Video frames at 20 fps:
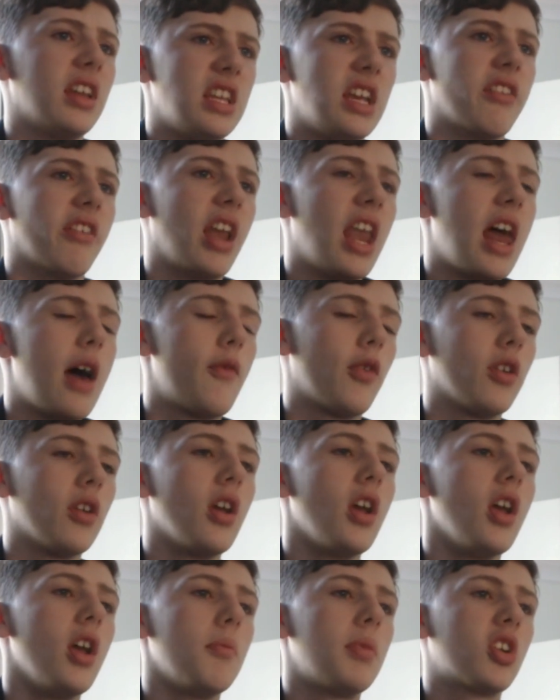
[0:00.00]
year 11.
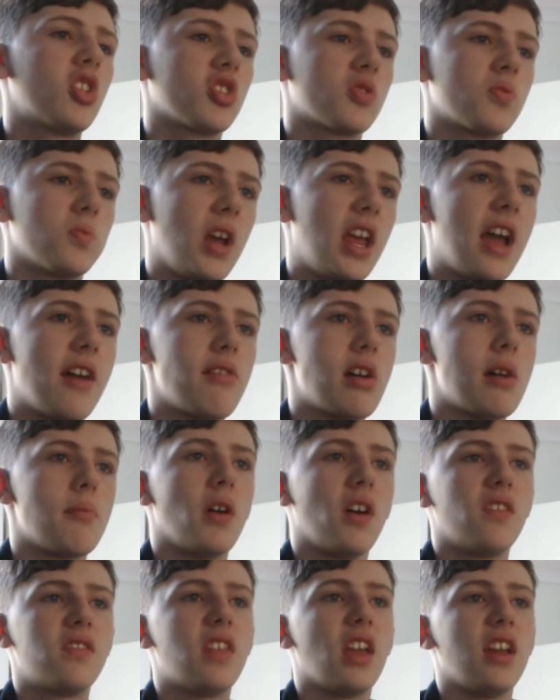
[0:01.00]
Because we have our
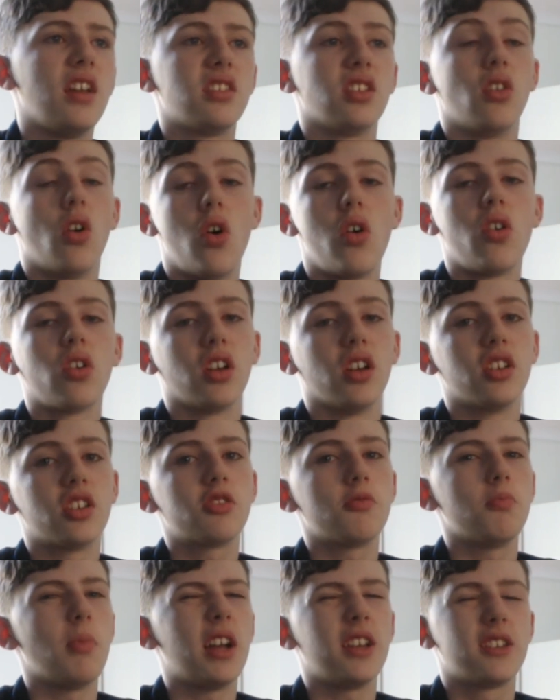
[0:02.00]
birthdays in
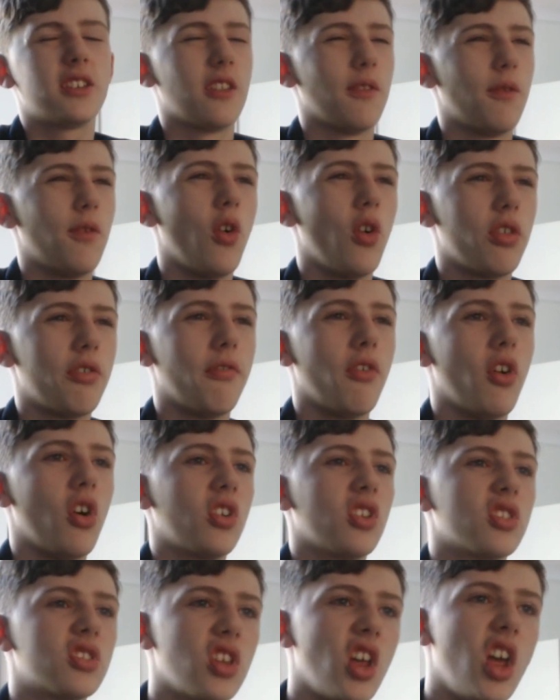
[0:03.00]
August. Mine's the 4th of
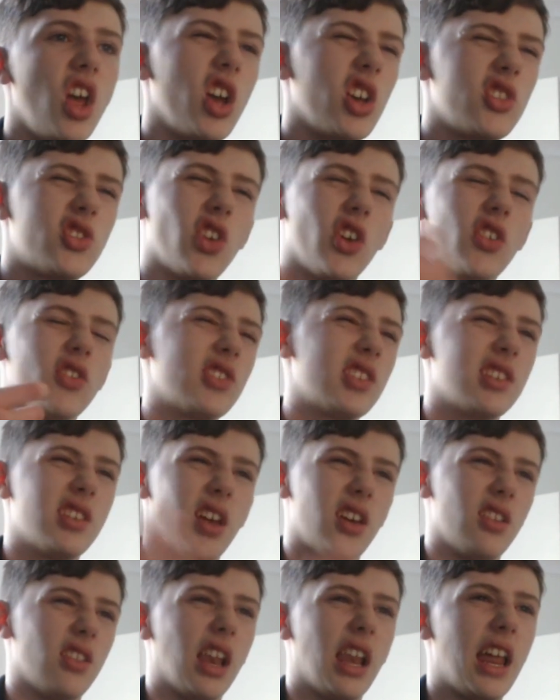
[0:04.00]
August. And John's is
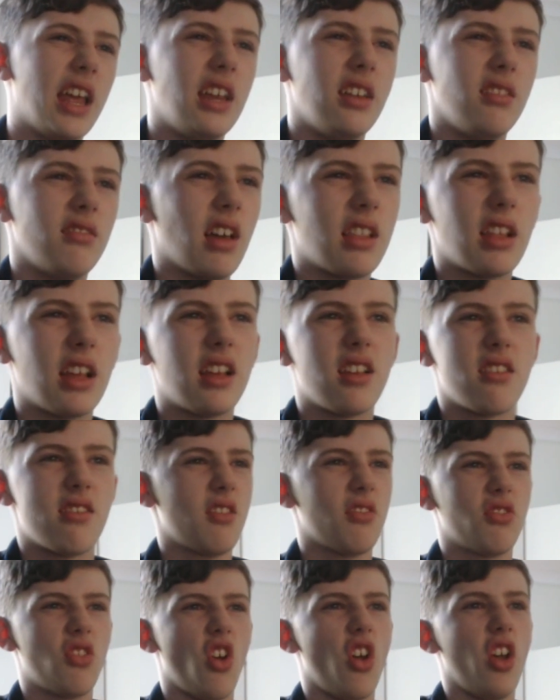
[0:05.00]
like the late, I think it's
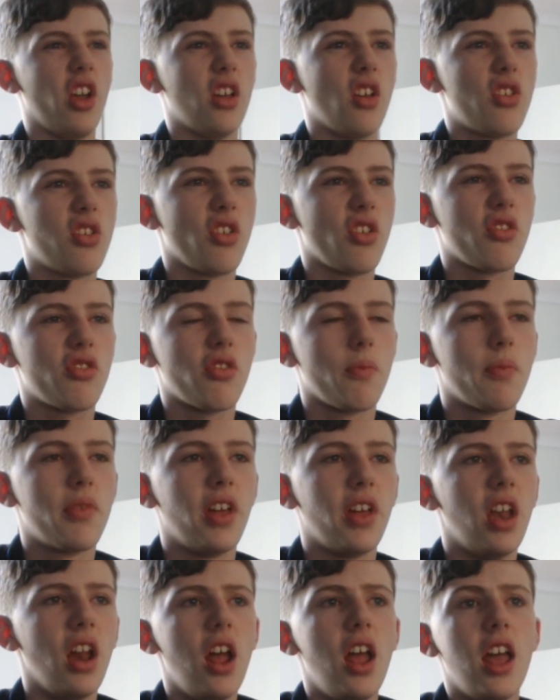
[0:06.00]
like 30th or
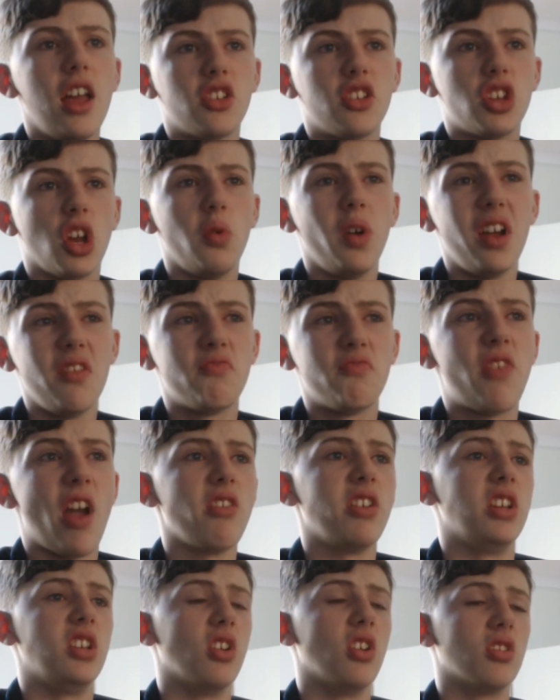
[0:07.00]
something. So we're
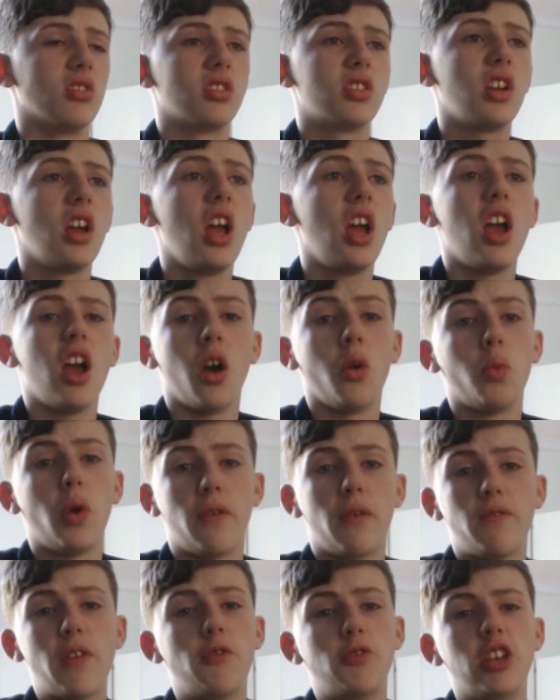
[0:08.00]
very young. We're
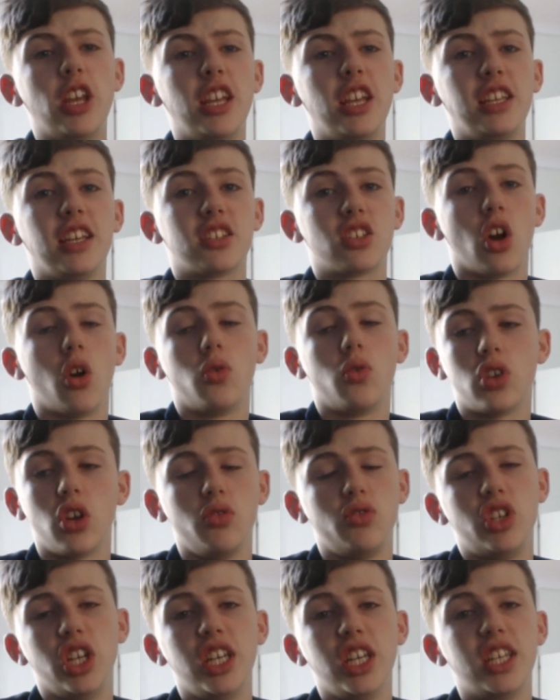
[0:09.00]
15 years old. OG's